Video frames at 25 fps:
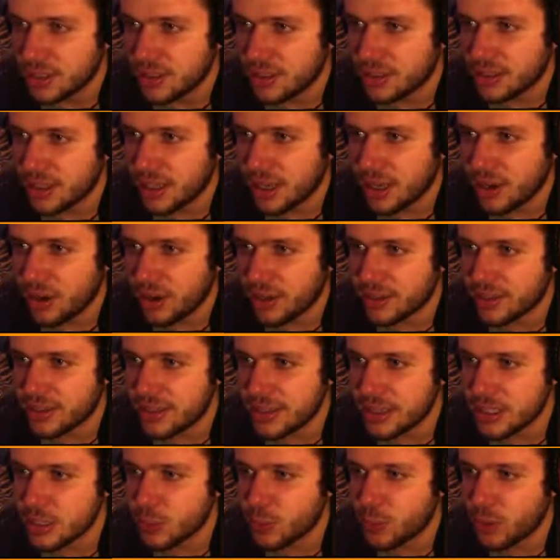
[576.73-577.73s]
Now, at
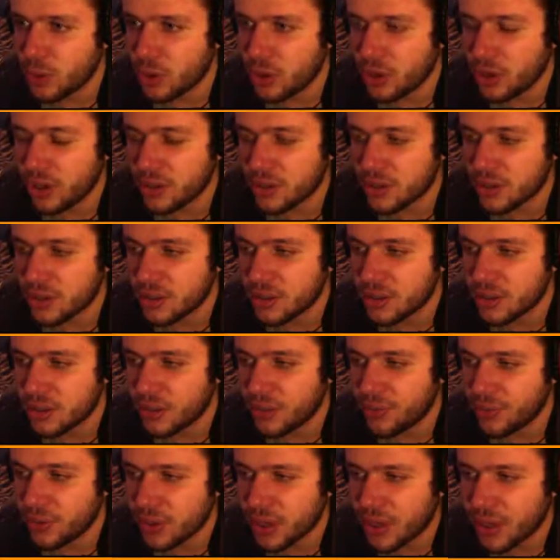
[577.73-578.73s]
this point,
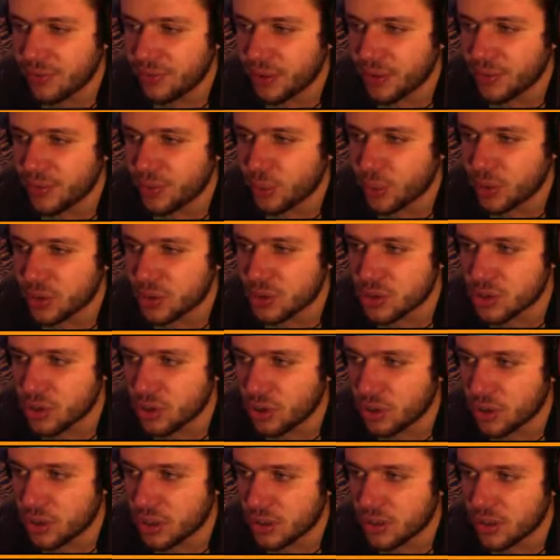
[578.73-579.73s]
if you have everyone
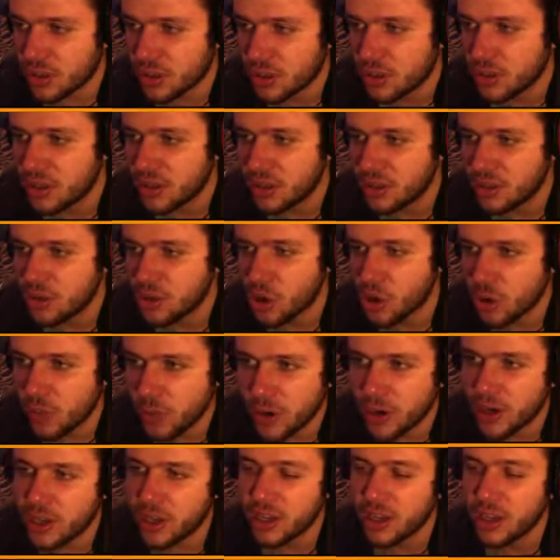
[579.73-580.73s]
soaking
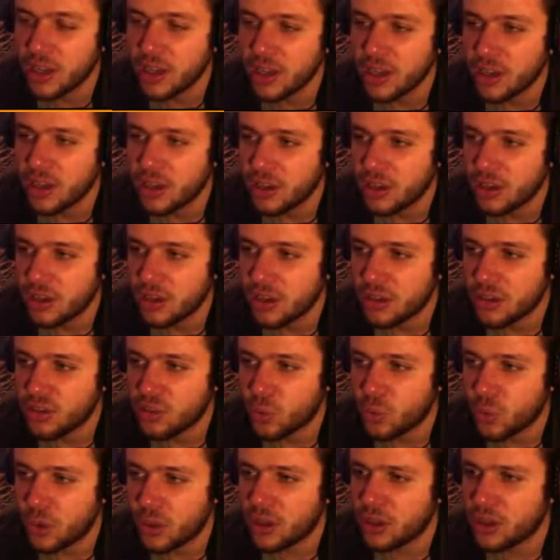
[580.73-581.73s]
normally,
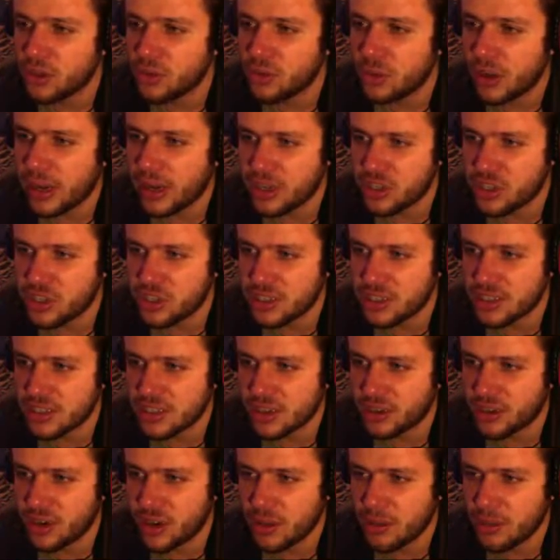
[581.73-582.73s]
you want to actually as
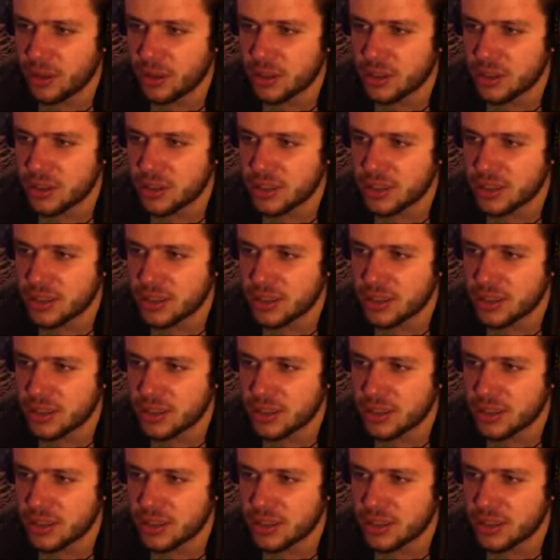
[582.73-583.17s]
a Gremlin is